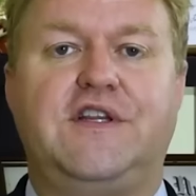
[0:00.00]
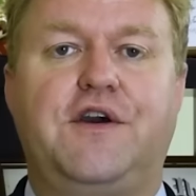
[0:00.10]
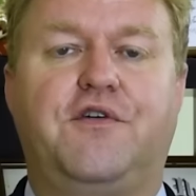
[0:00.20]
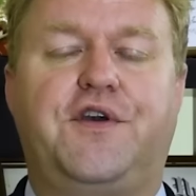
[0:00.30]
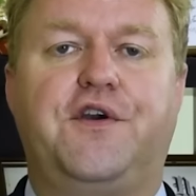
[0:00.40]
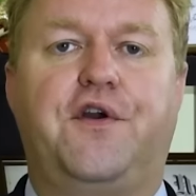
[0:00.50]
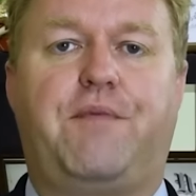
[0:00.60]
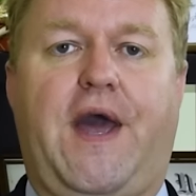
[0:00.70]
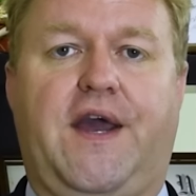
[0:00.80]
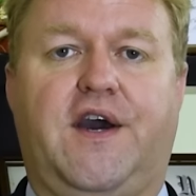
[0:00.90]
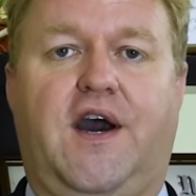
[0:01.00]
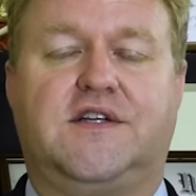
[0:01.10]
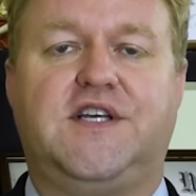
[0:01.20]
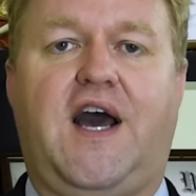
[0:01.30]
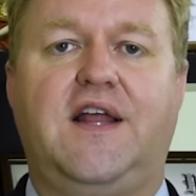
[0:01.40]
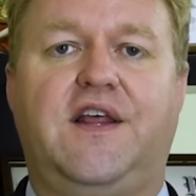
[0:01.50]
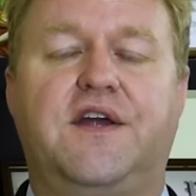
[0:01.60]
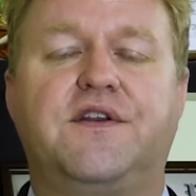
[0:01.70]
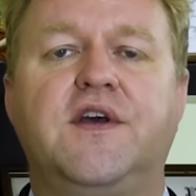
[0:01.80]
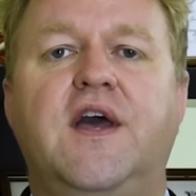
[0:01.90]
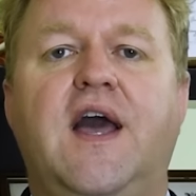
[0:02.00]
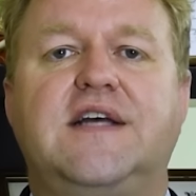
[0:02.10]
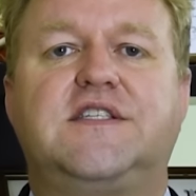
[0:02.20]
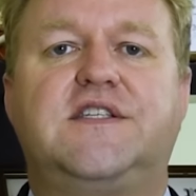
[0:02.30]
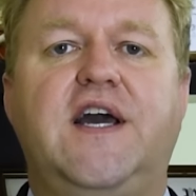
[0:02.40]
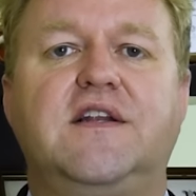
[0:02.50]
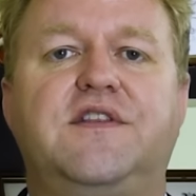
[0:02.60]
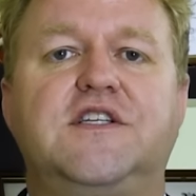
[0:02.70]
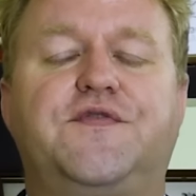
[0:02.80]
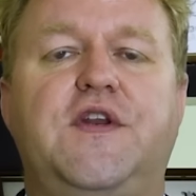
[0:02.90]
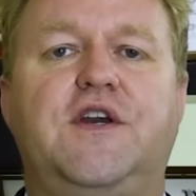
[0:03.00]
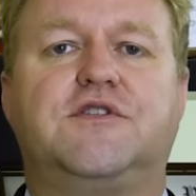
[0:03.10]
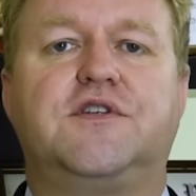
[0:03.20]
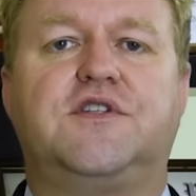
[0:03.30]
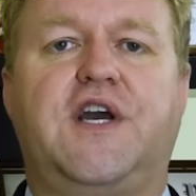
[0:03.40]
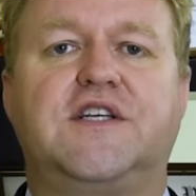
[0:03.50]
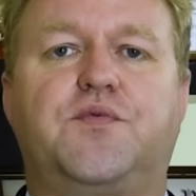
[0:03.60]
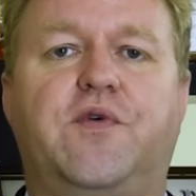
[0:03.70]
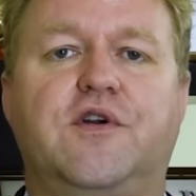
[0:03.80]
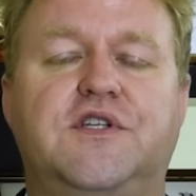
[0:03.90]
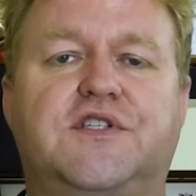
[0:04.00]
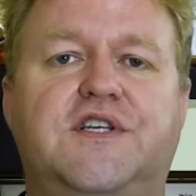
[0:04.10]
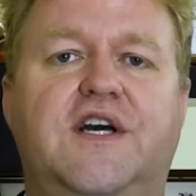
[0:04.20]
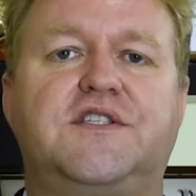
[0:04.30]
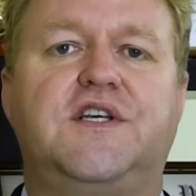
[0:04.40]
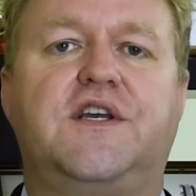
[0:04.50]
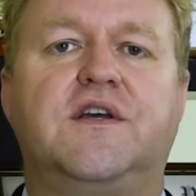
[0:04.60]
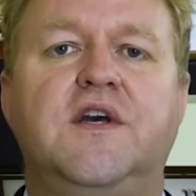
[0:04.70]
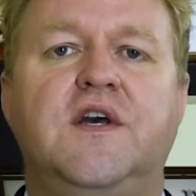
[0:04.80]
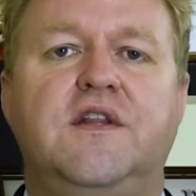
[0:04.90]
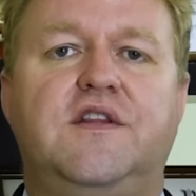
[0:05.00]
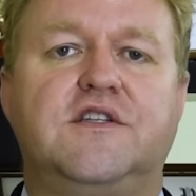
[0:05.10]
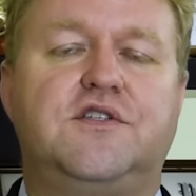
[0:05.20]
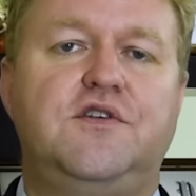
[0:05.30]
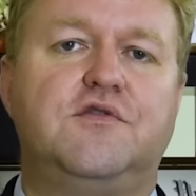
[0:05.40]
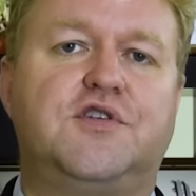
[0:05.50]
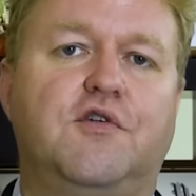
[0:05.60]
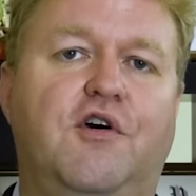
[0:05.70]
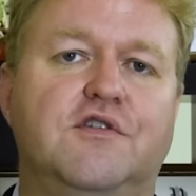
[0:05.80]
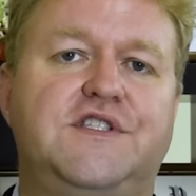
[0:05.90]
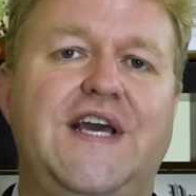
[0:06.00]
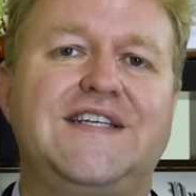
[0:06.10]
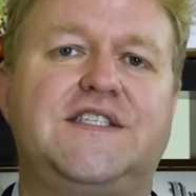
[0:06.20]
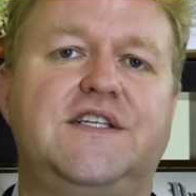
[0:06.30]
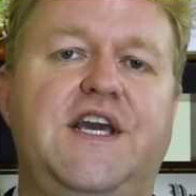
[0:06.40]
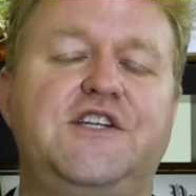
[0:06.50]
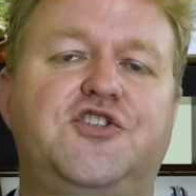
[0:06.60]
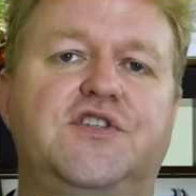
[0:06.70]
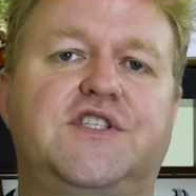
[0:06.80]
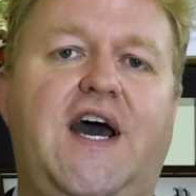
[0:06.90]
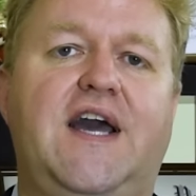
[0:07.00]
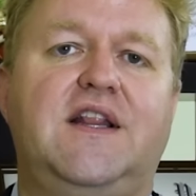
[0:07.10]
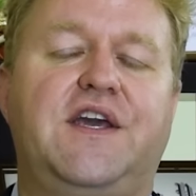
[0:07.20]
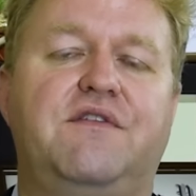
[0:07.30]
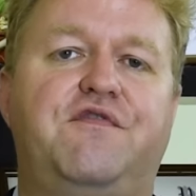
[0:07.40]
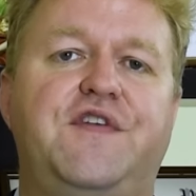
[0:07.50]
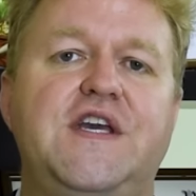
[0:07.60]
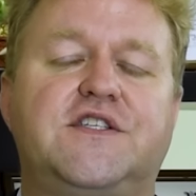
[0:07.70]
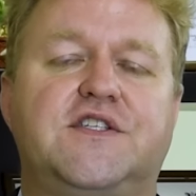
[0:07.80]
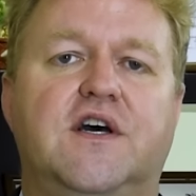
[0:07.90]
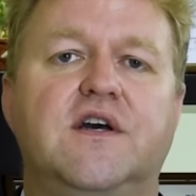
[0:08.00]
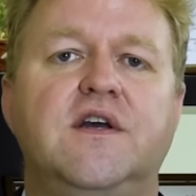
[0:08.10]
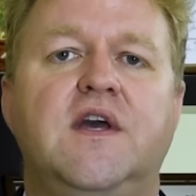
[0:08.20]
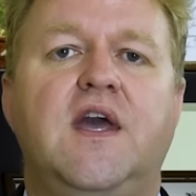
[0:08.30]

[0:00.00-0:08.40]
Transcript: Legal here in Bangkok, Thailand. As the title of this video suggests, we're discussing this new so-called destination Thailand visa.